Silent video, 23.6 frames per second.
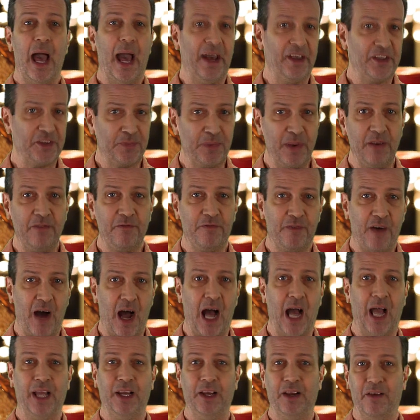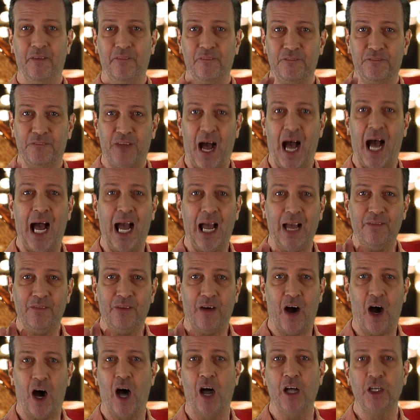has been fined
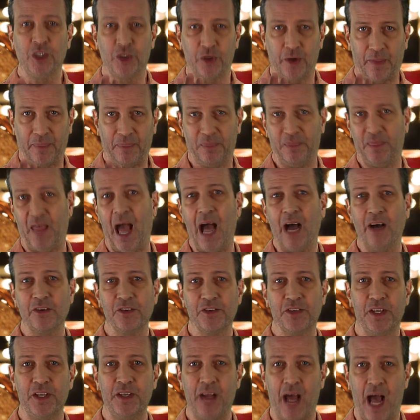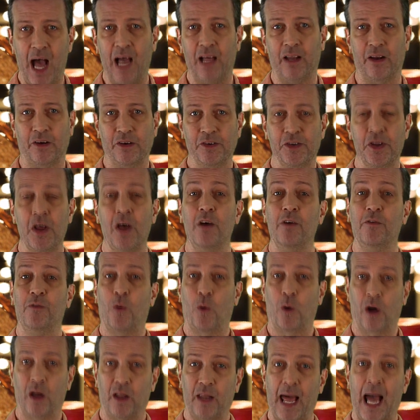$500,000
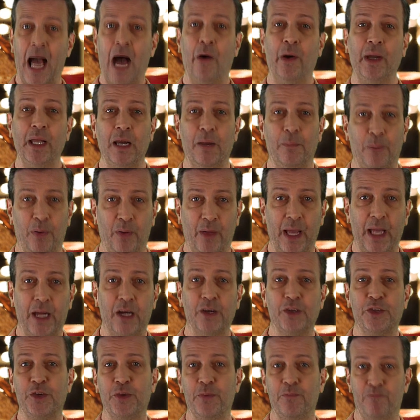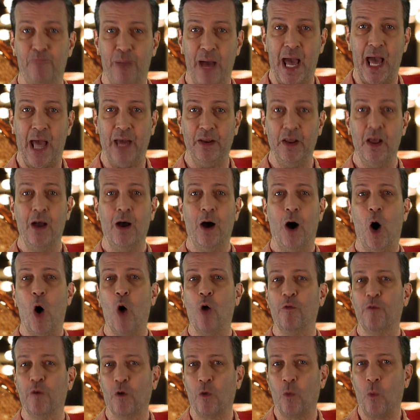for allowing a player to bet
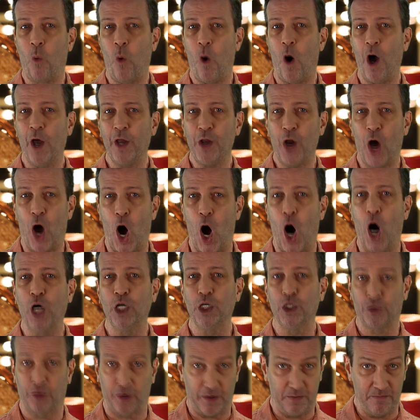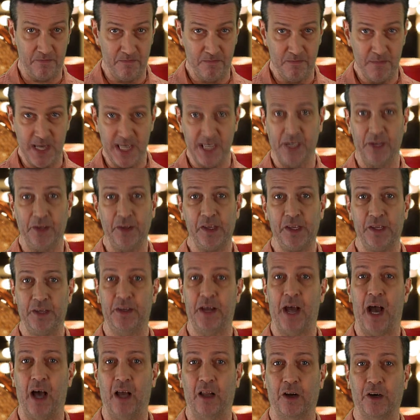over $100
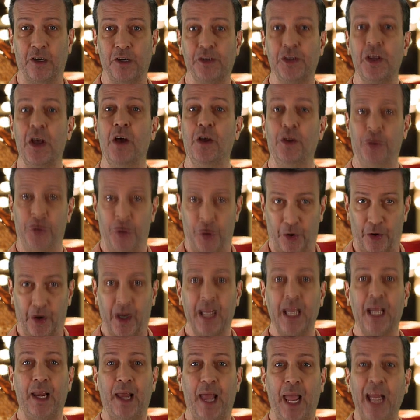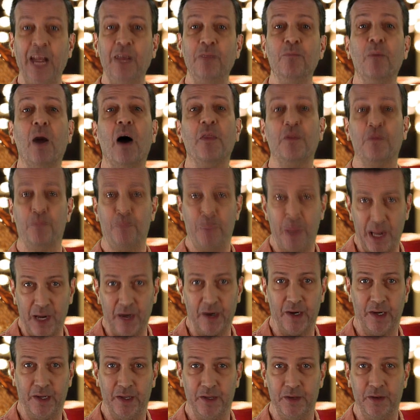million during an eight-month
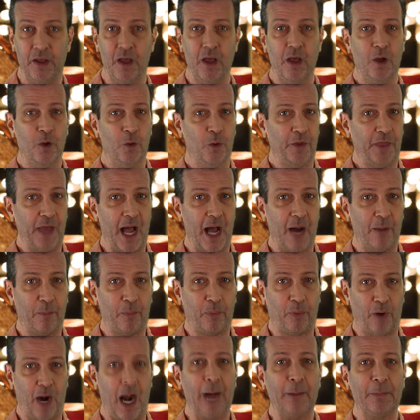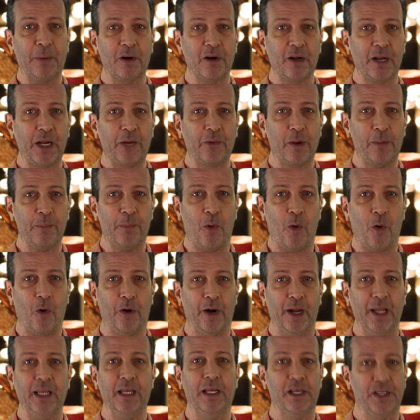period without properly
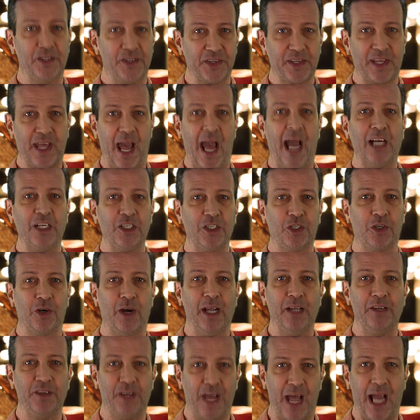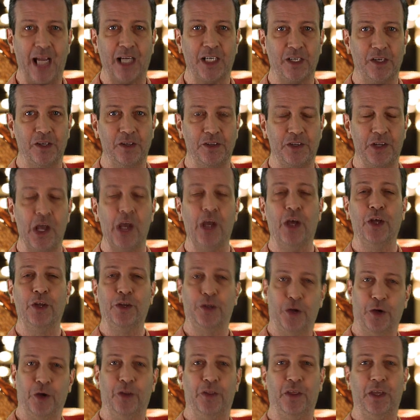reporting his cash transactions
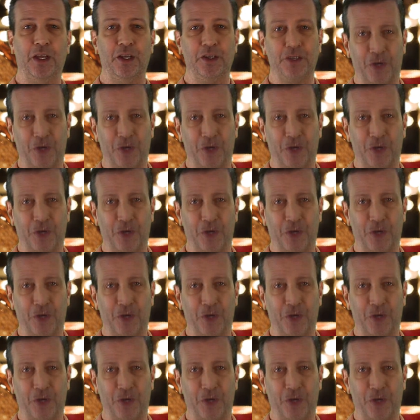to the